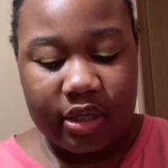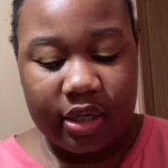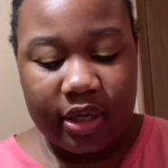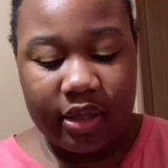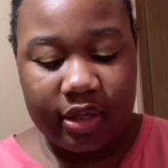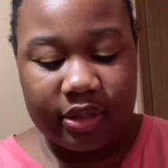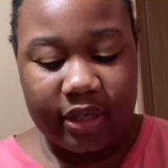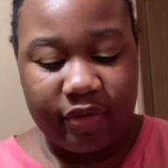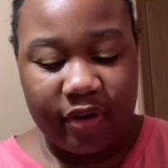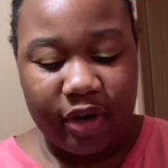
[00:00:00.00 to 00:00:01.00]
In this
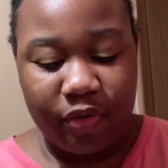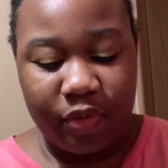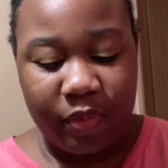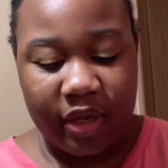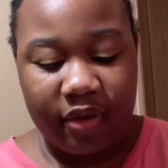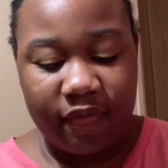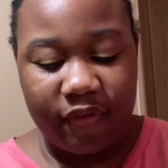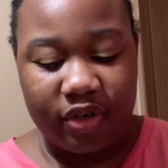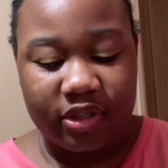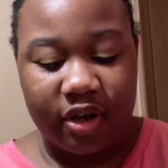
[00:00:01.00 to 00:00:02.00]
Get Ready With Me,
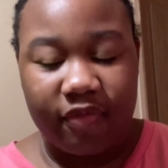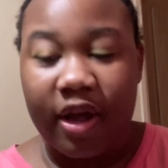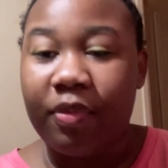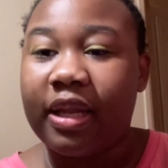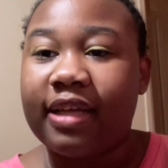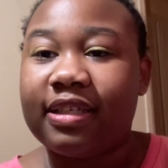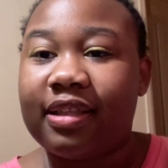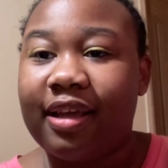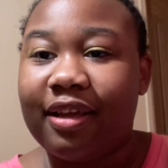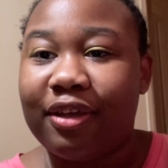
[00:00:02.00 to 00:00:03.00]
first off, I would like to
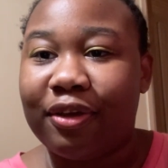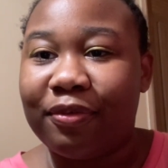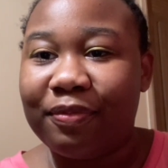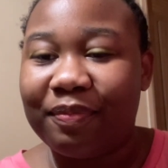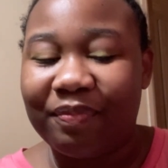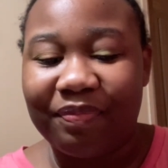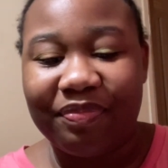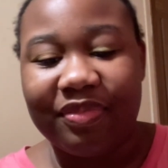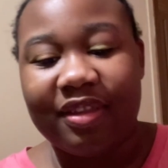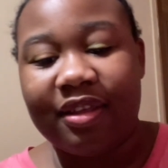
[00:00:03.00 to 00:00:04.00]
thank you
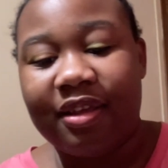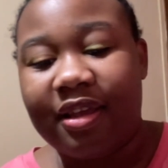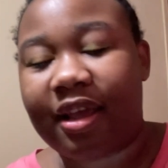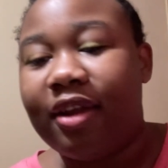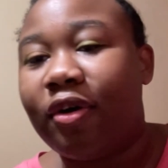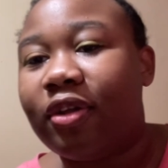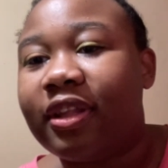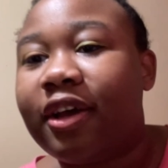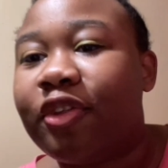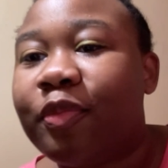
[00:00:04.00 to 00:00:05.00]
and all
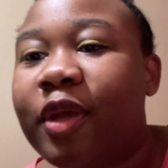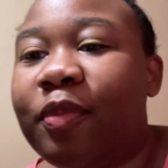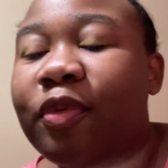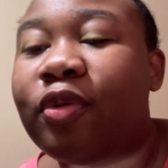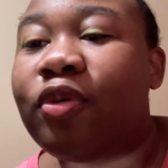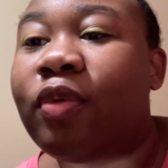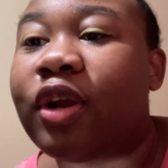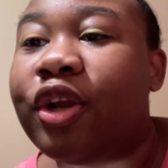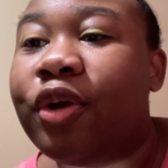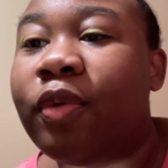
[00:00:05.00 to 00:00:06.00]
the other people who are
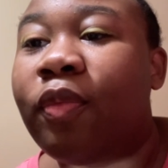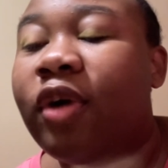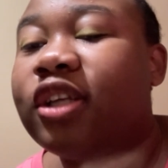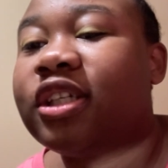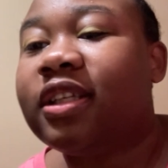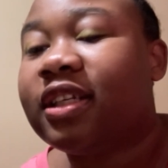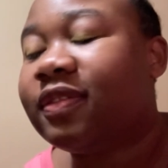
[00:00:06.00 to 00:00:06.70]
new and watching this